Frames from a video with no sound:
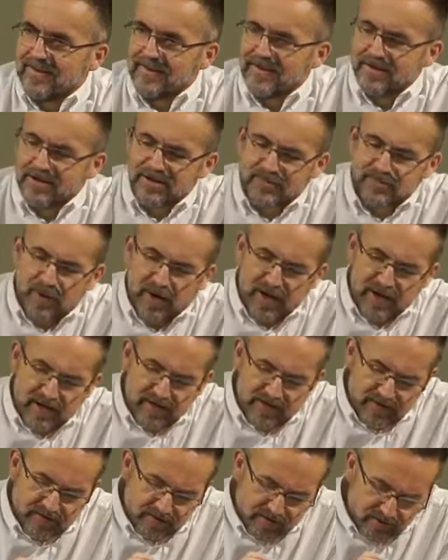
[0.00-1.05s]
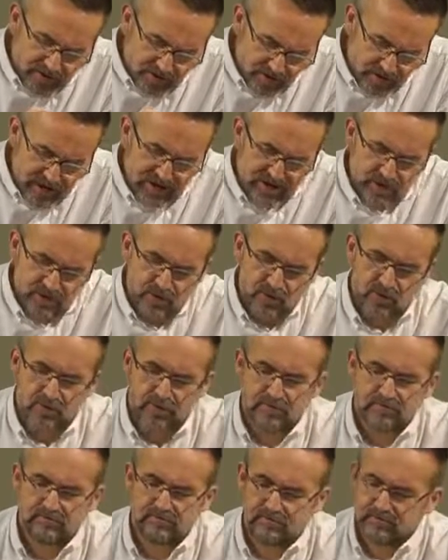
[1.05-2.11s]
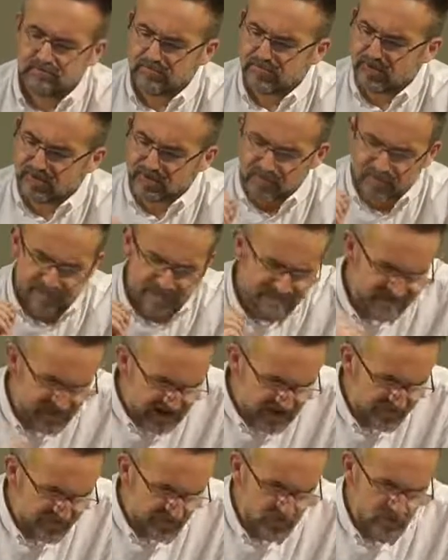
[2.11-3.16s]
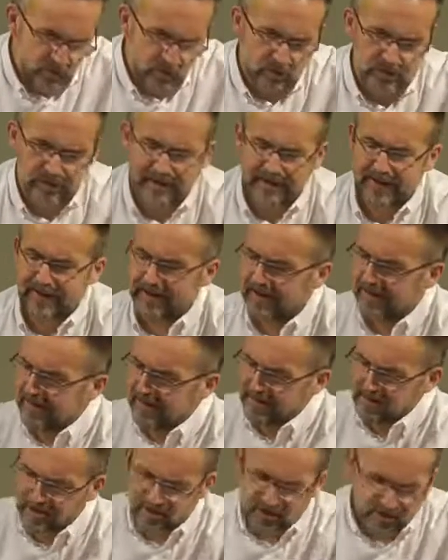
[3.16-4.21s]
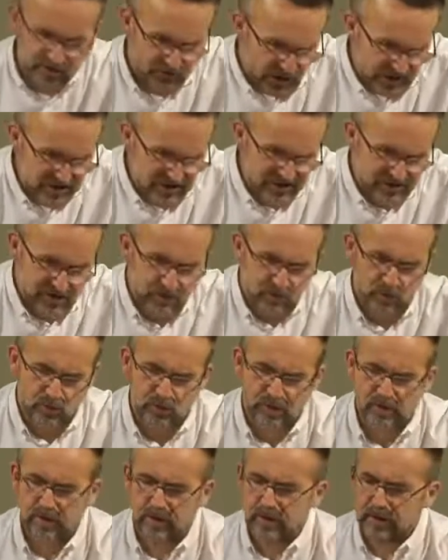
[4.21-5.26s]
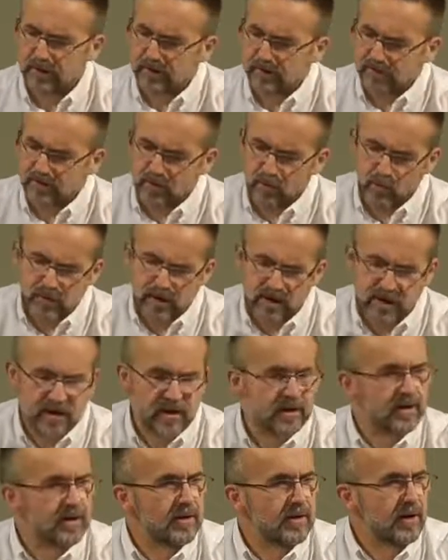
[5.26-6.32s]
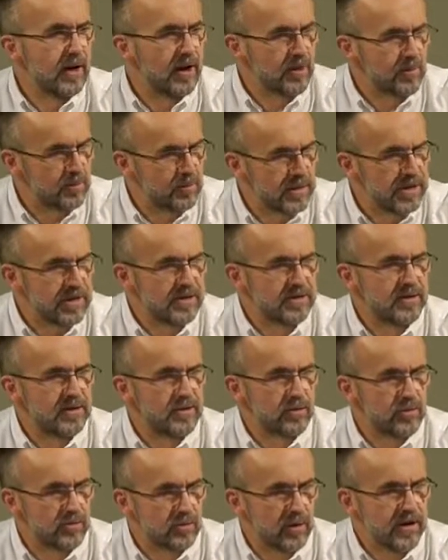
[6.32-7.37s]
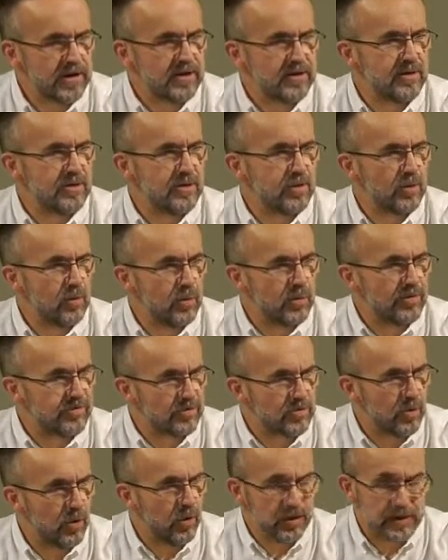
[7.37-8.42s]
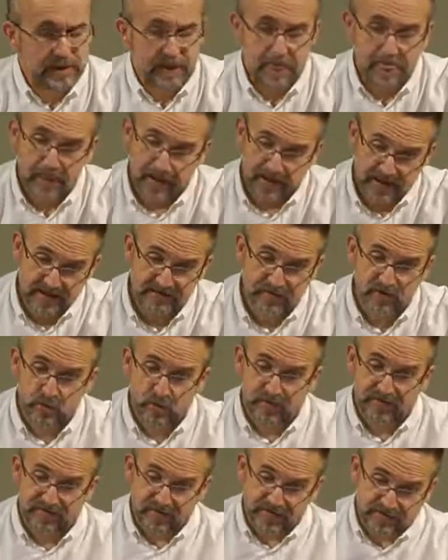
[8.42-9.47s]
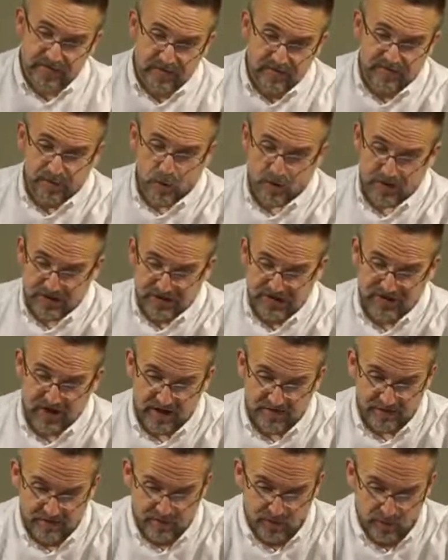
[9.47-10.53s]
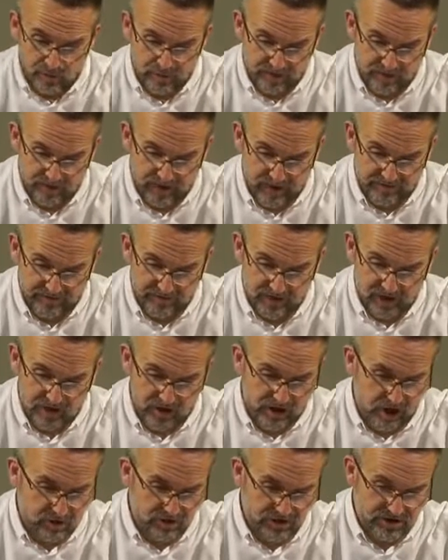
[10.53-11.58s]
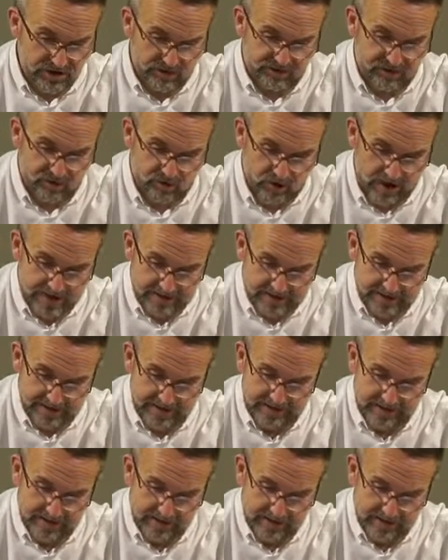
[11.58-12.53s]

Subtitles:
It is by grace alone, through faith alone, in Christ alone, that we are made right with God. And even though in 1547 the Roman Catholic Council of Trent